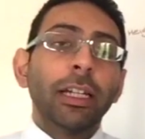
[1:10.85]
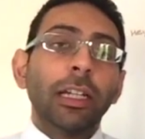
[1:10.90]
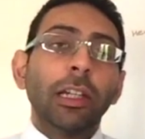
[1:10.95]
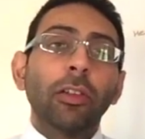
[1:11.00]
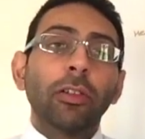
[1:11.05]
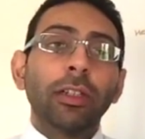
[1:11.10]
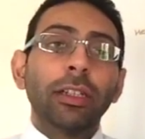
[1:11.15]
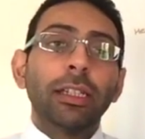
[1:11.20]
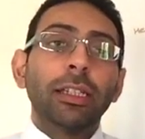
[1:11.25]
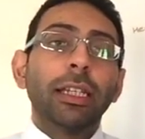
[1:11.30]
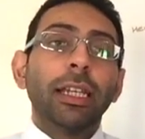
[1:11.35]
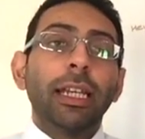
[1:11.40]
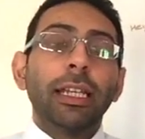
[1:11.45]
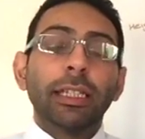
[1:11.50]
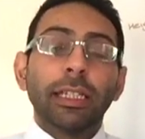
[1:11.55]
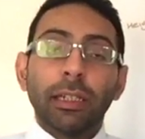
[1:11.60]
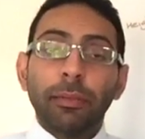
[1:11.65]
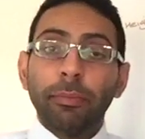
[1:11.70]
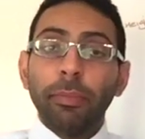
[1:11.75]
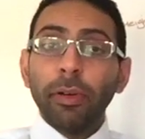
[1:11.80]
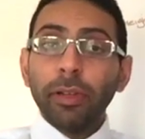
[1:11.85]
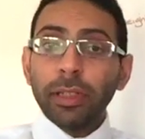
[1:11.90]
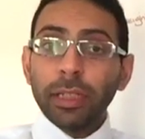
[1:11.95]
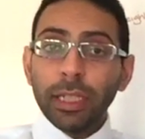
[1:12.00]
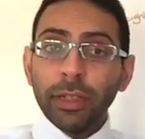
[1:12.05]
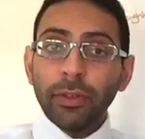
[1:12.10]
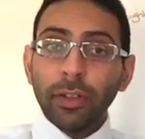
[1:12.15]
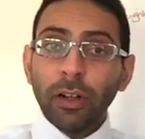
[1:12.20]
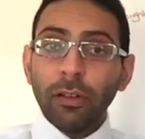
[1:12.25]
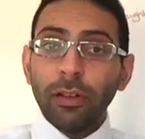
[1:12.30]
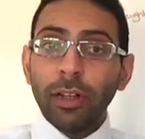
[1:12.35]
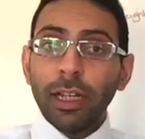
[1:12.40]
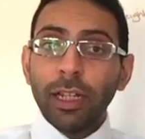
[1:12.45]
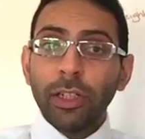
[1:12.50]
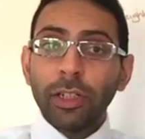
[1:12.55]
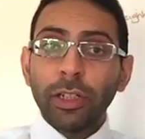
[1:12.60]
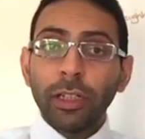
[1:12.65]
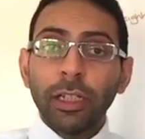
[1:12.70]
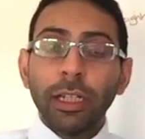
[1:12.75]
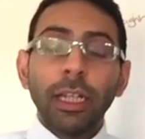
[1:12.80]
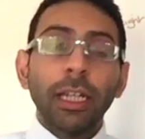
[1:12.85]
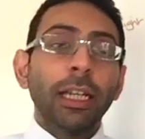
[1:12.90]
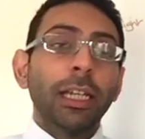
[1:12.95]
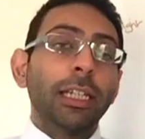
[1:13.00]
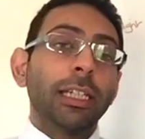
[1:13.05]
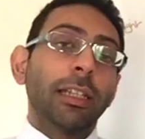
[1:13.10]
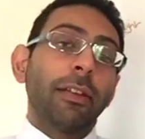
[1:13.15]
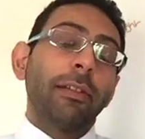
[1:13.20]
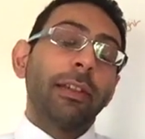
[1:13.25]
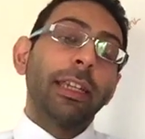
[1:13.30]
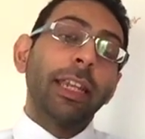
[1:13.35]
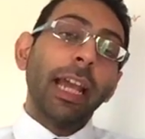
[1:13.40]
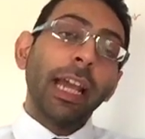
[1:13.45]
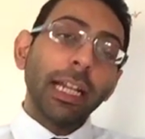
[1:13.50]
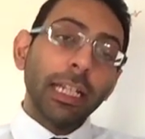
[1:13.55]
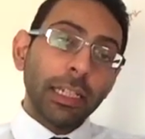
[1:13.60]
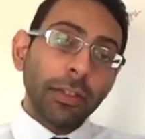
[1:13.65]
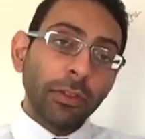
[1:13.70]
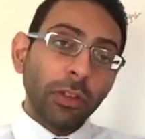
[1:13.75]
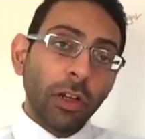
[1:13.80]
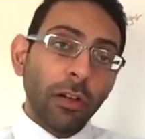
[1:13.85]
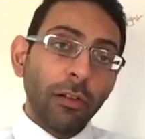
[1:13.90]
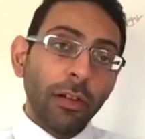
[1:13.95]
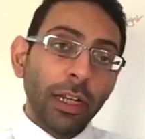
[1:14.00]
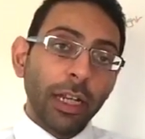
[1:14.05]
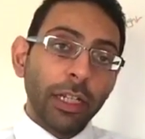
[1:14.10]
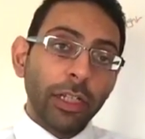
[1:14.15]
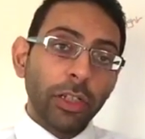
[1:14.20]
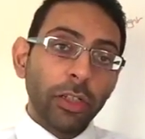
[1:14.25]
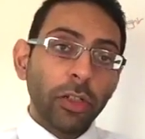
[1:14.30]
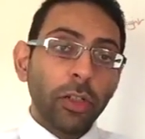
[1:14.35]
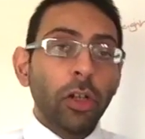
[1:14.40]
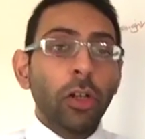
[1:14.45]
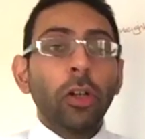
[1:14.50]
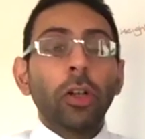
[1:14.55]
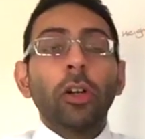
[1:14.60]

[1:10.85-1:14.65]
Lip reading: you look and see, is it a positive correlation, is there a negative correlation,